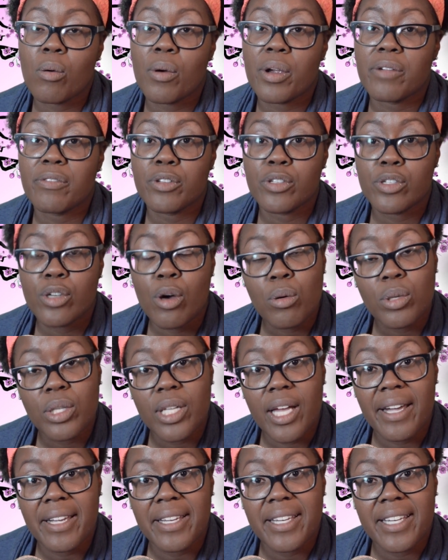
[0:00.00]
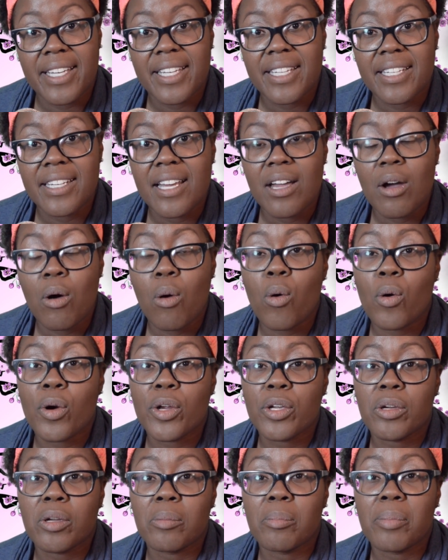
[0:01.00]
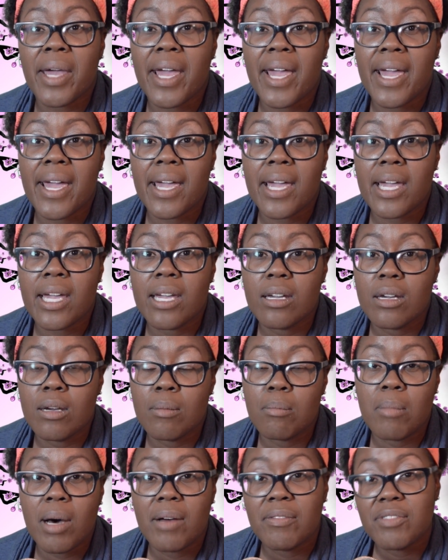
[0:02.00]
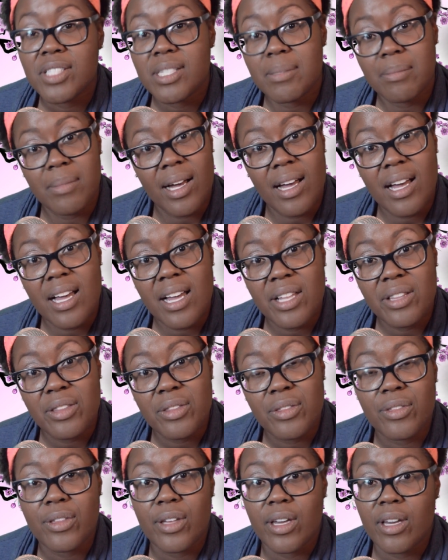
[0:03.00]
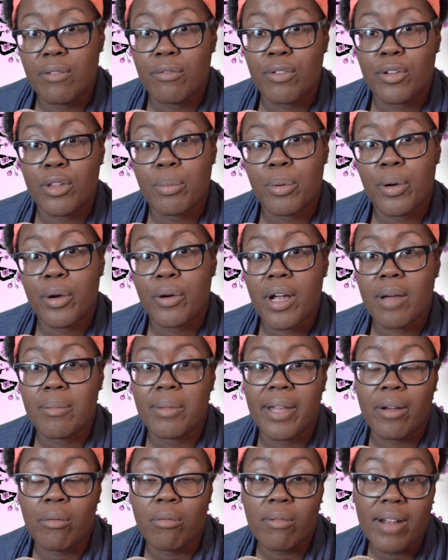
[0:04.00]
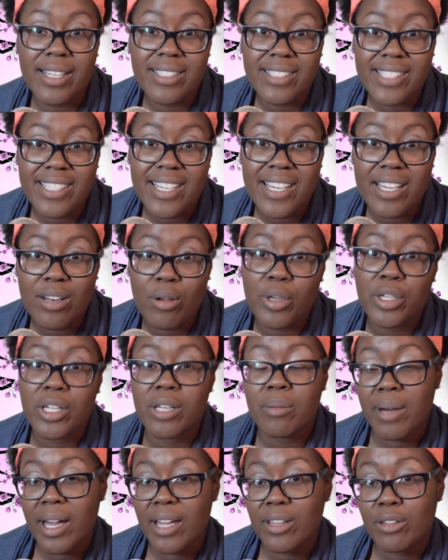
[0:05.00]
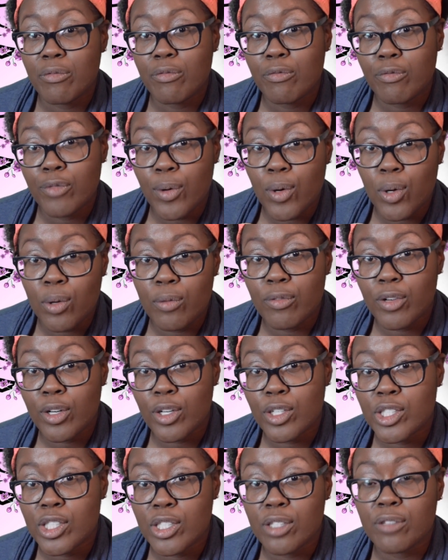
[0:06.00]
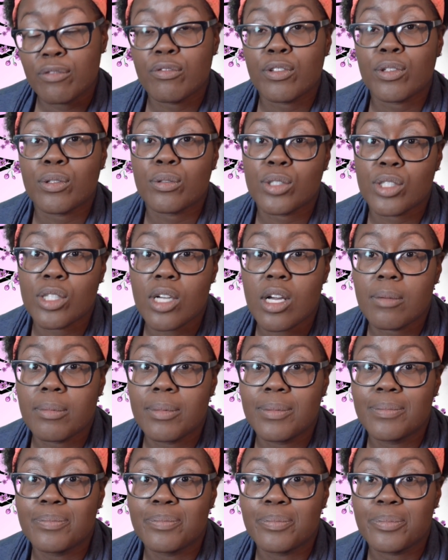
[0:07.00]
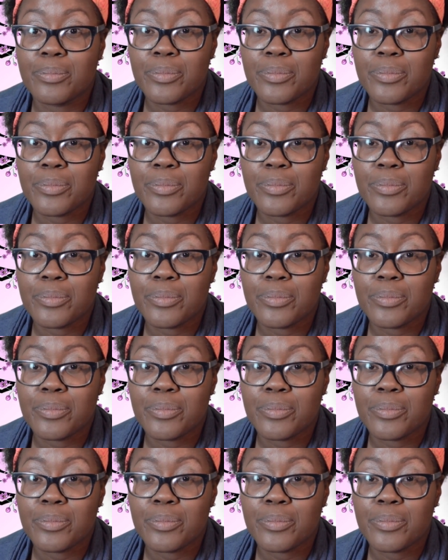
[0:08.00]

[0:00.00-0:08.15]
or if you don't like it, or you can pay month to month for the program, like rent it, or you can buy the full version of Photoshop.